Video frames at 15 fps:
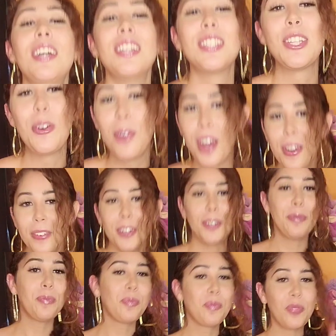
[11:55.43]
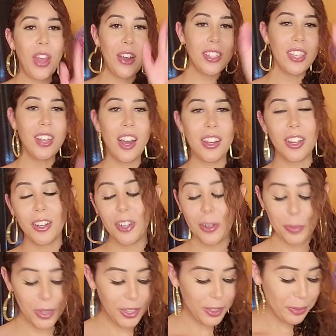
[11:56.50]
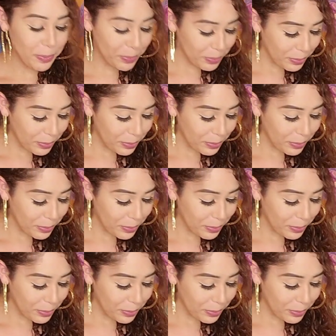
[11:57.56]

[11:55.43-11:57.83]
So whatever. I wasn't knocking her, but